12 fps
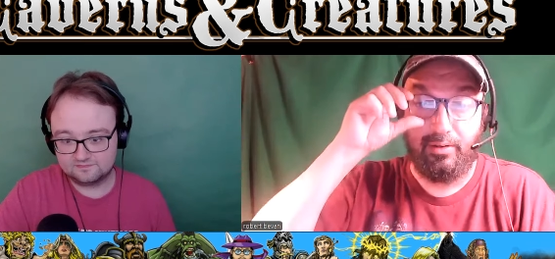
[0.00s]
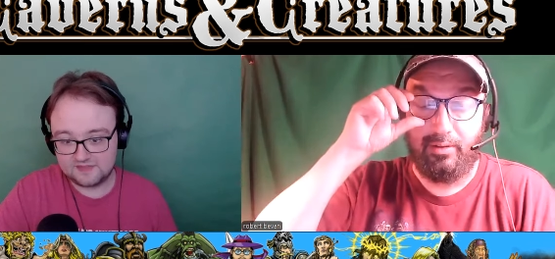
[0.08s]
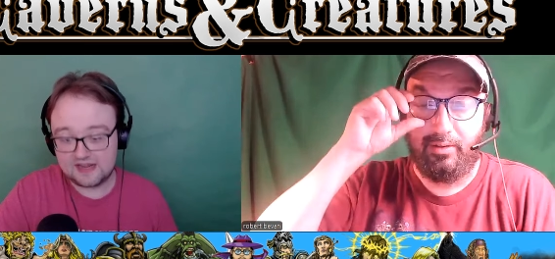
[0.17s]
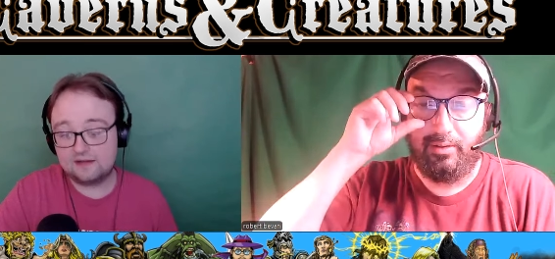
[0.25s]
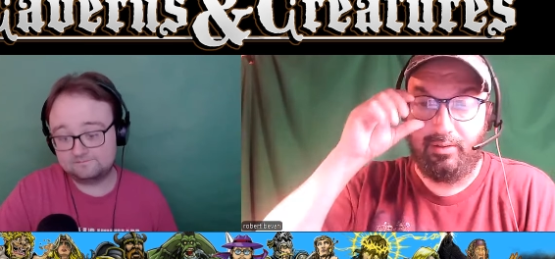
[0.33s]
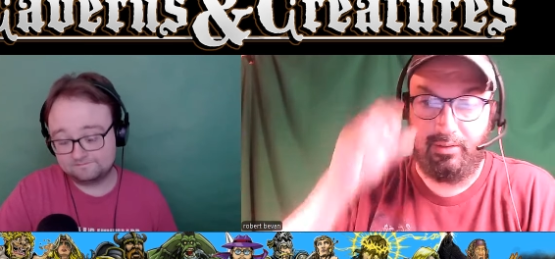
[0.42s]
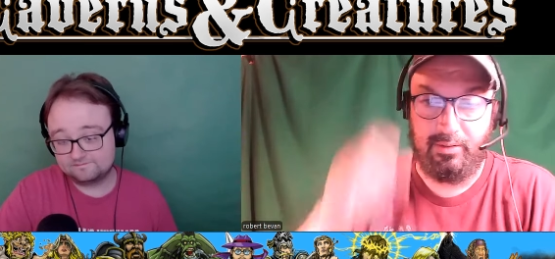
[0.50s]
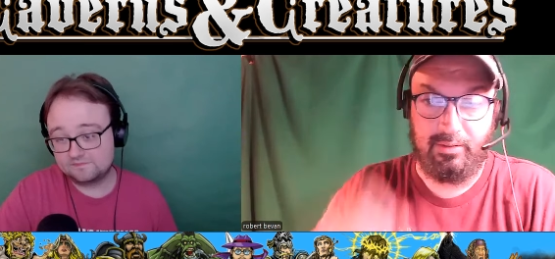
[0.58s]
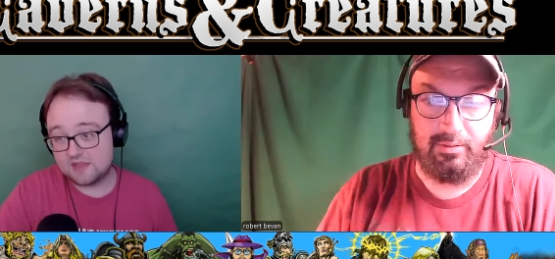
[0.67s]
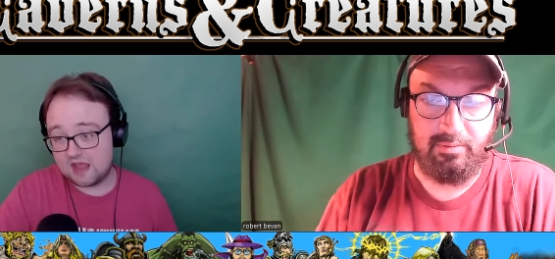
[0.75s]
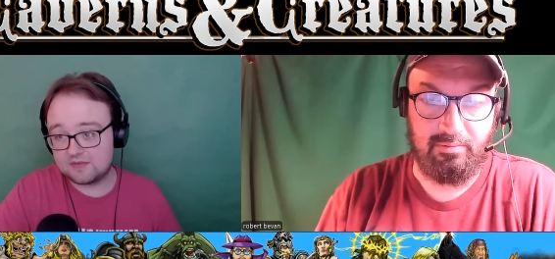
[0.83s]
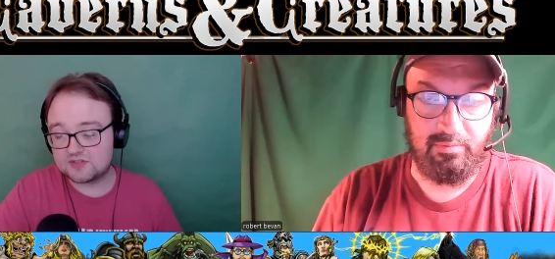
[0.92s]
Speaker 1: yeah
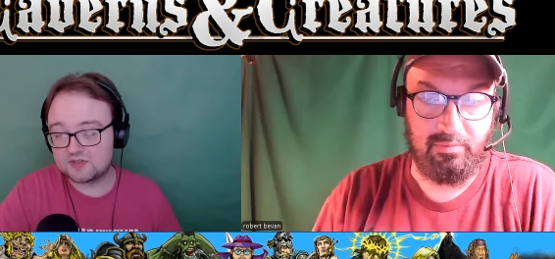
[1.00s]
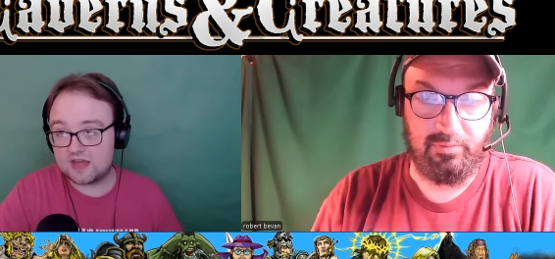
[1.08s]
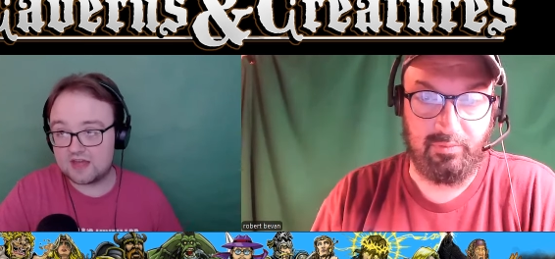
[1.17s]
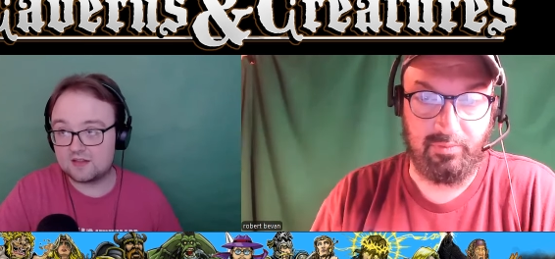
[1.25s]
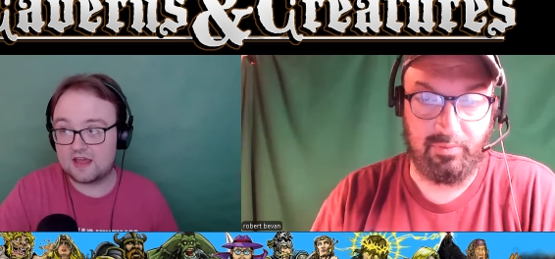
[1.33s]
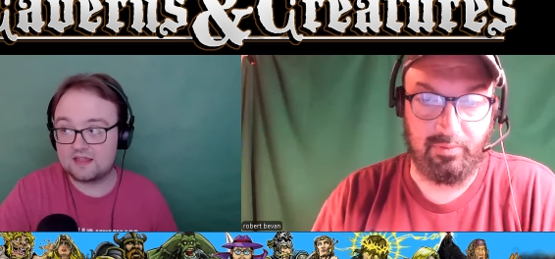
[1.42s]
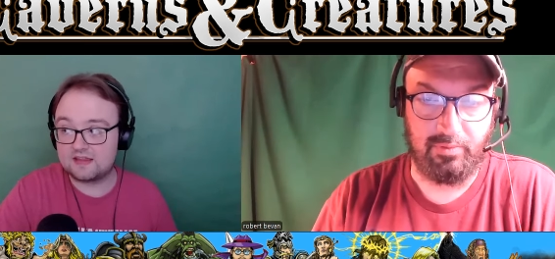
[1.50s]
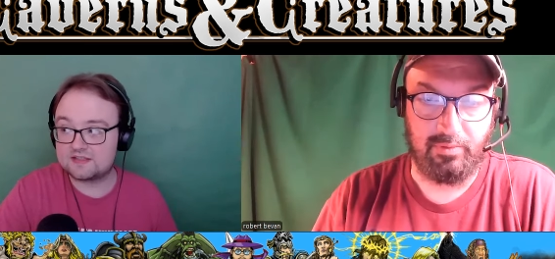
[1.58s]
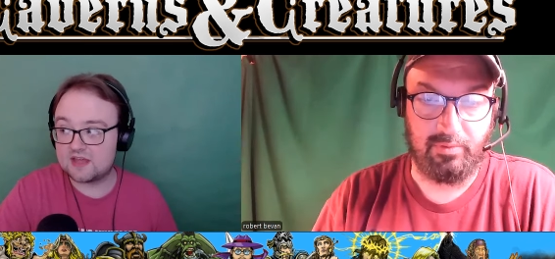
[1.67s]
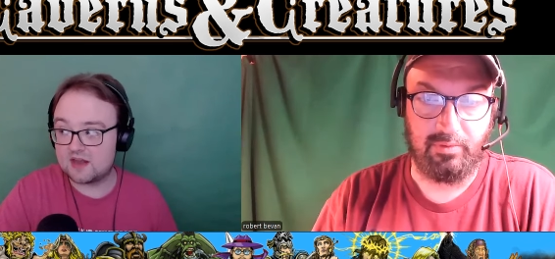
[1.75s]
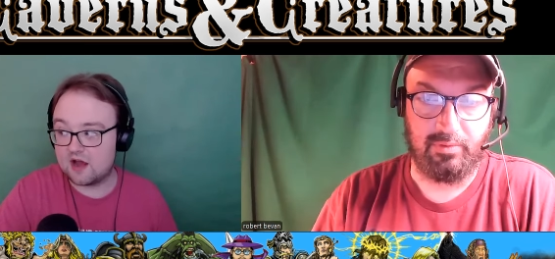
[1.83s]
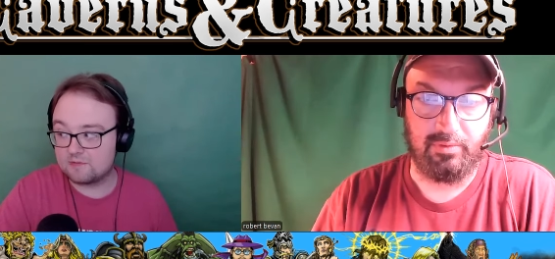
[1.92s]
I mean, so that at least
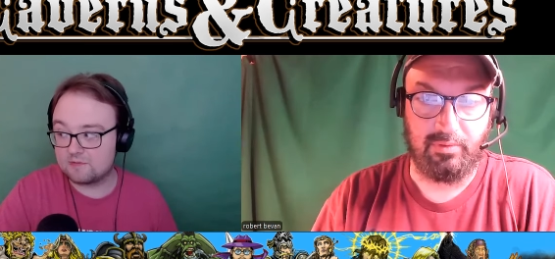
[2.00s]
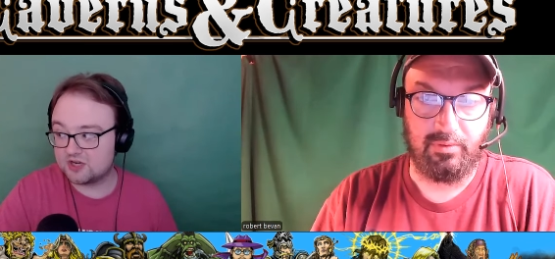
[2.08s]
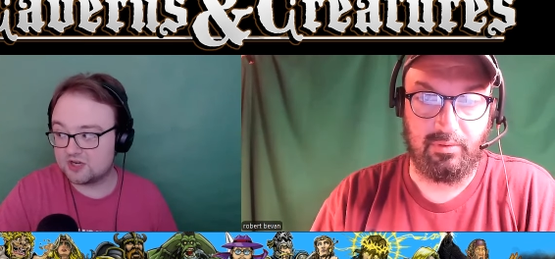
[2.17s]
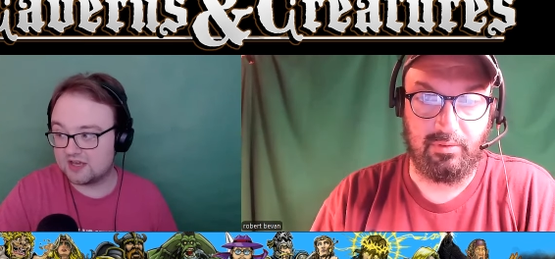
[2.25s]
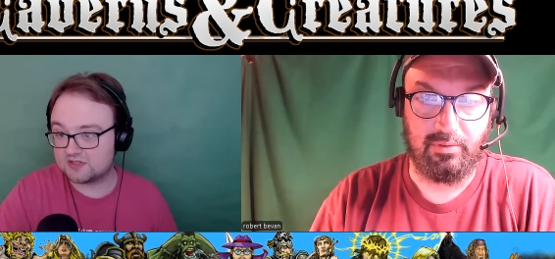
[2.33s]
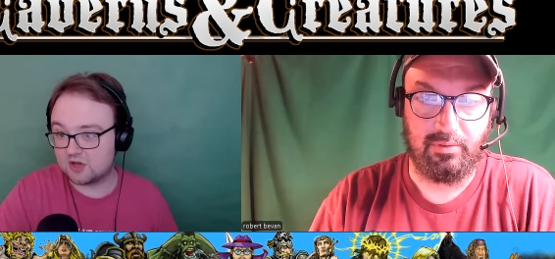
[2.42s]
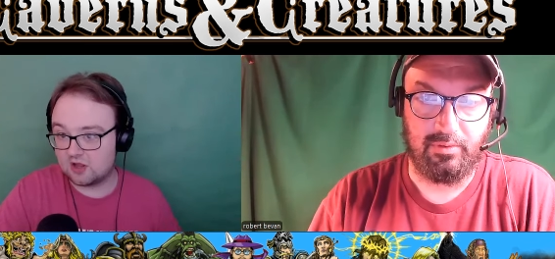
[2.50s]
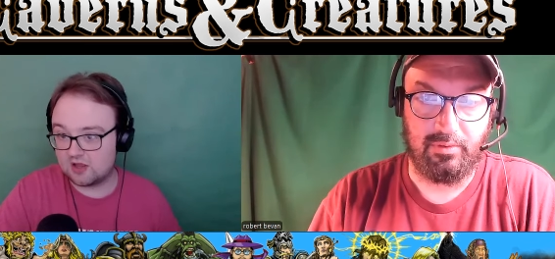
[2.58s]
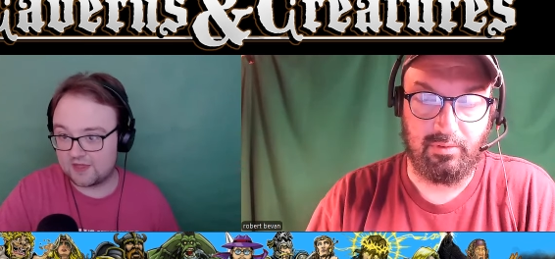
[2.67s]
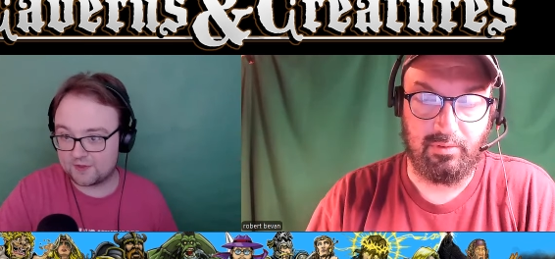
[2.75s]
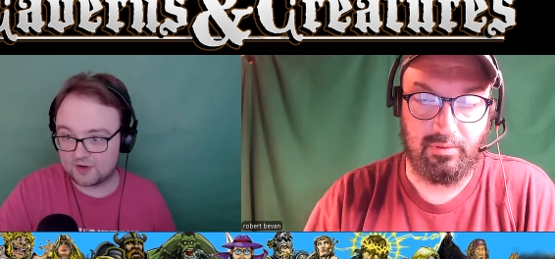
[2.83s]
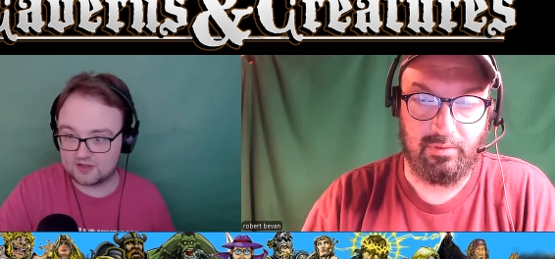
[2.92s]
that option is all
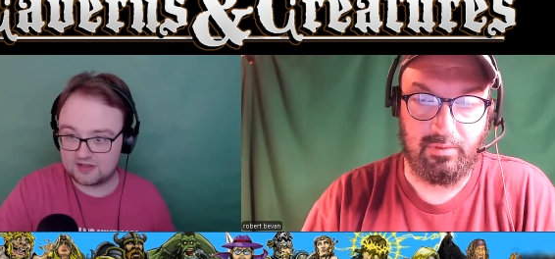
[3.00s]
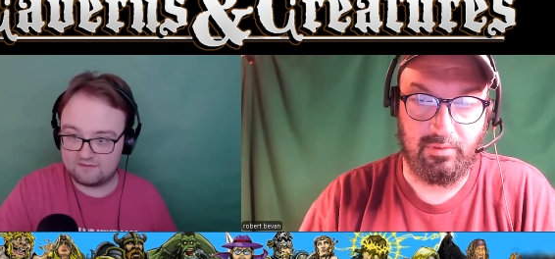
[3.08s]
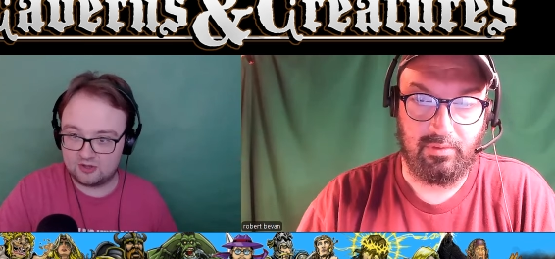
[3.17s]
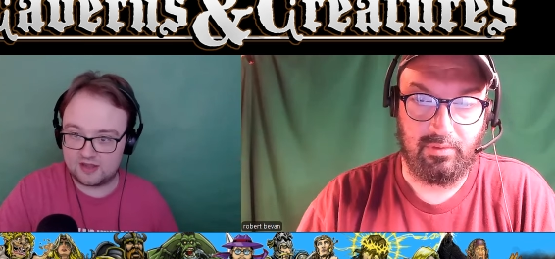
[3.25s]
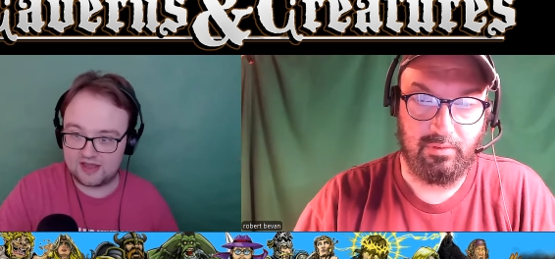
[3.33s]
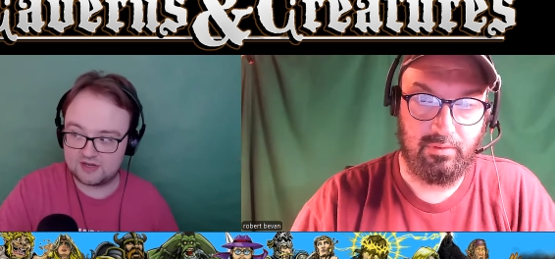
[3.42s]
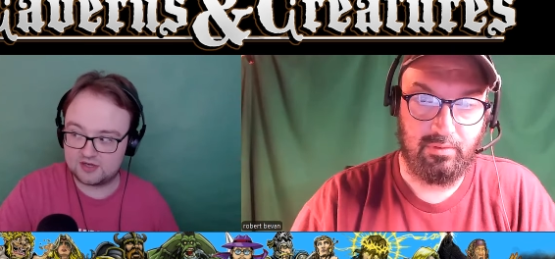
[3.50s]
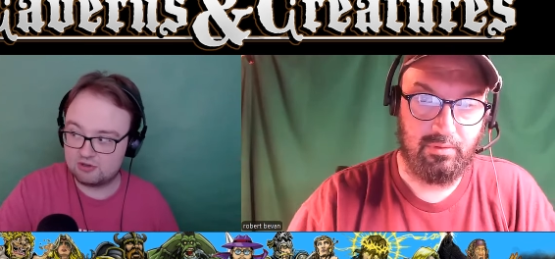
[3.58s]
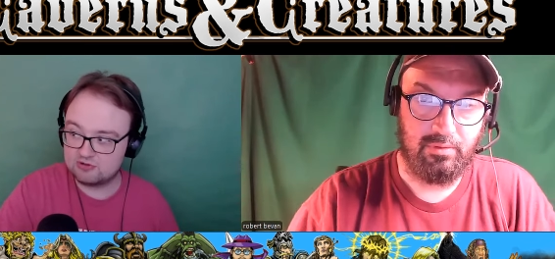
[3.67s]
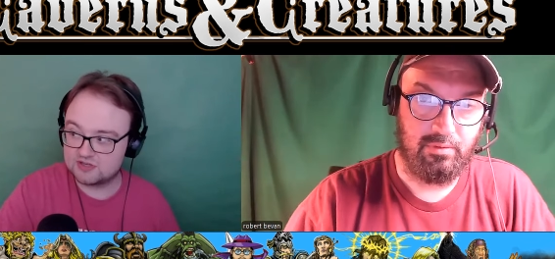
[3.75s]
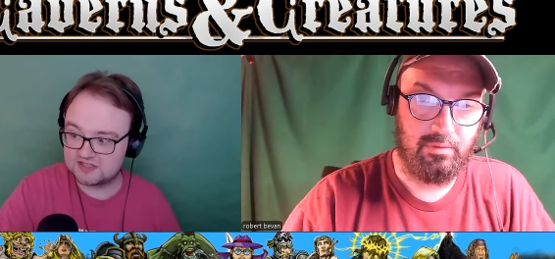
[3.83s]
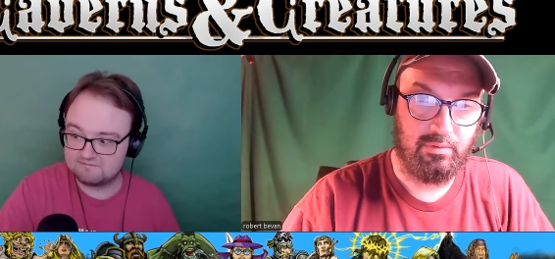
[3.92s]
at third level and
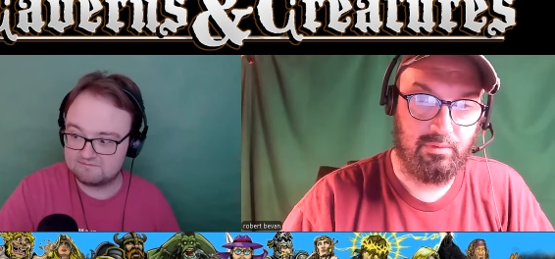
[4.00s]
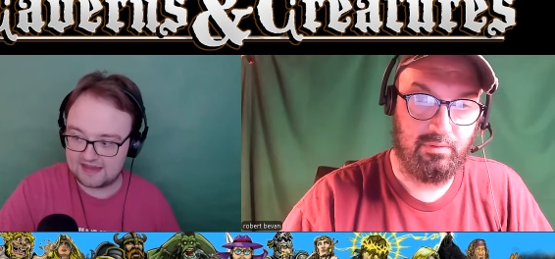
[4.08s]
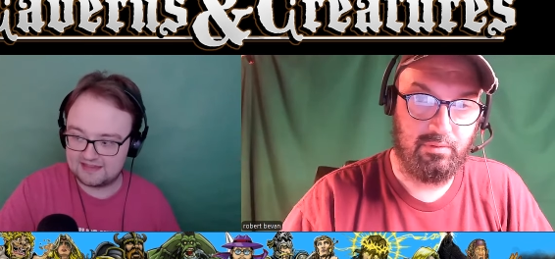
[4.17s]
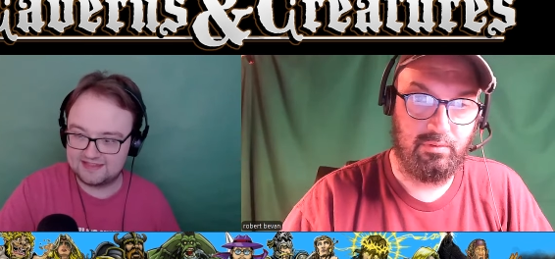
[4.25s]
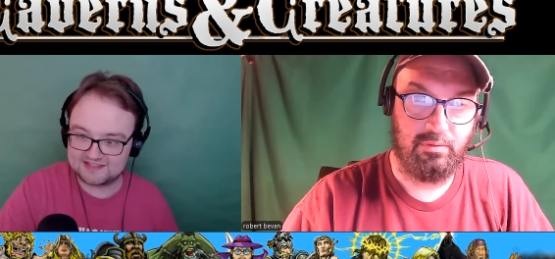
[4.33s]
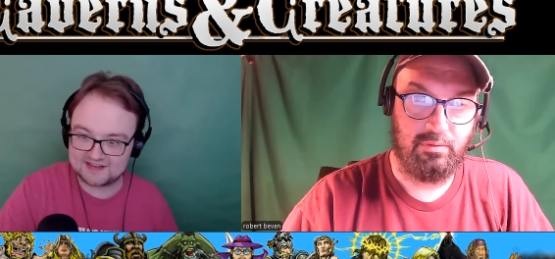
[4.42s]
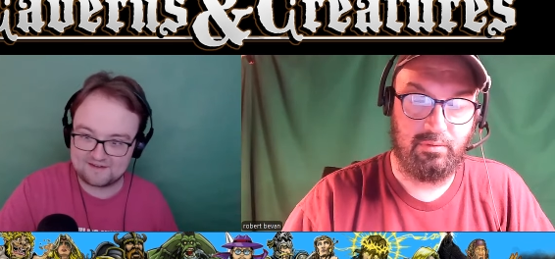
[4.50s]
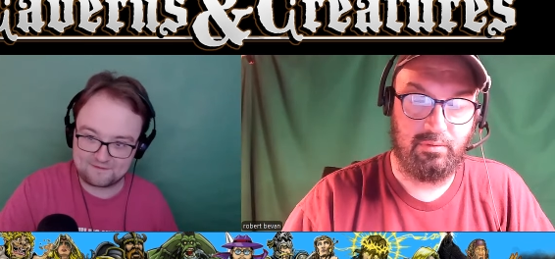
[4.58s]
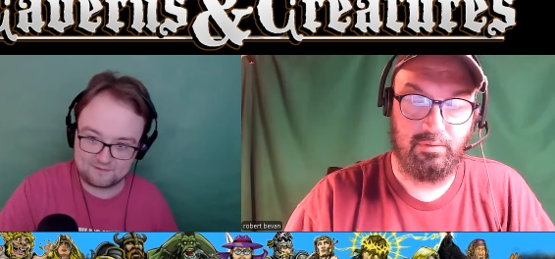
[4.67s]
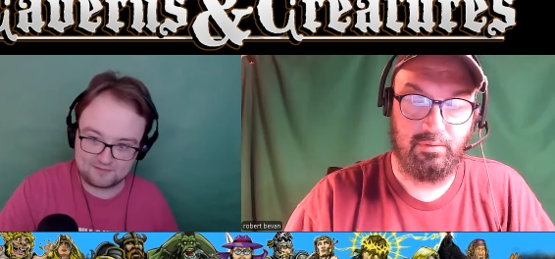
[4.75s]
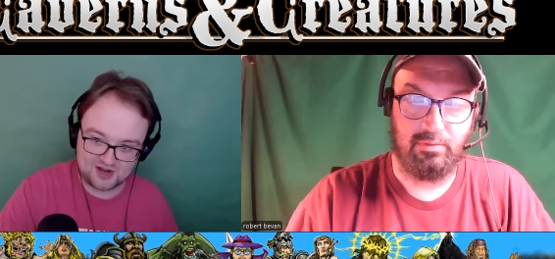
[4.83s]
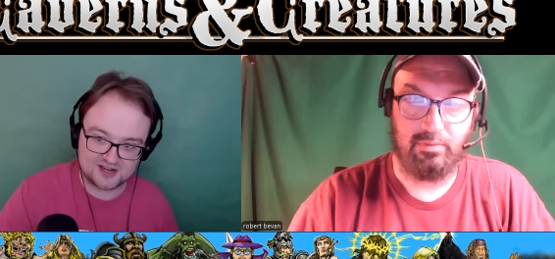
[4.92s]
uses mainly stuff
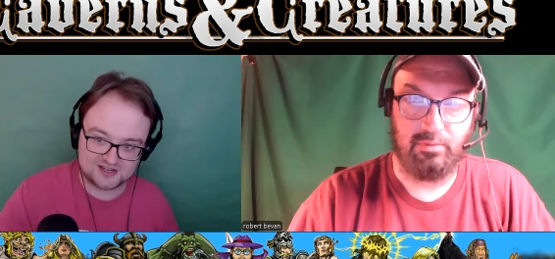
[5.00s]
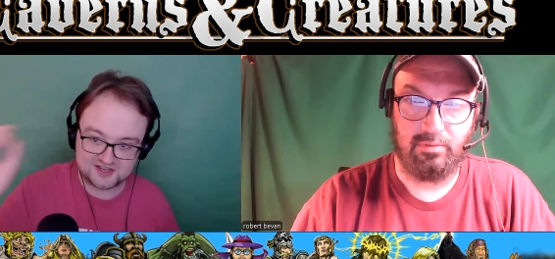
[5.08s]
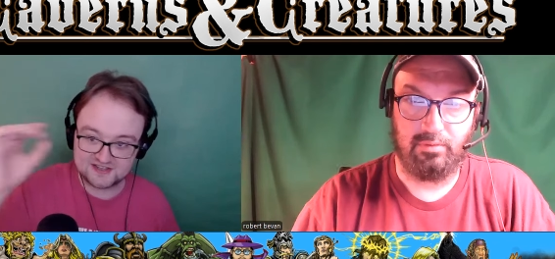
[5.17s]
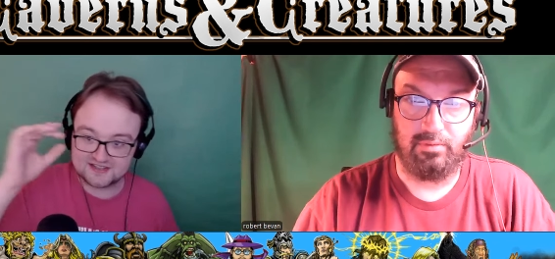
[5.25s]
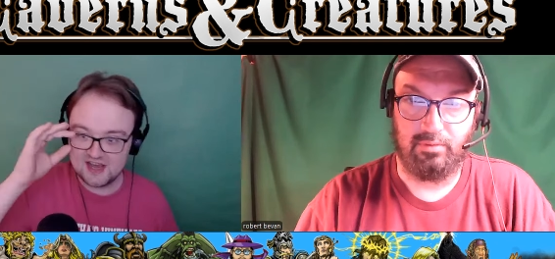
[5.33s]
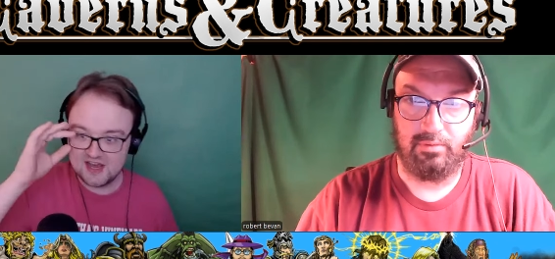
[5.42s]
from Tasha's.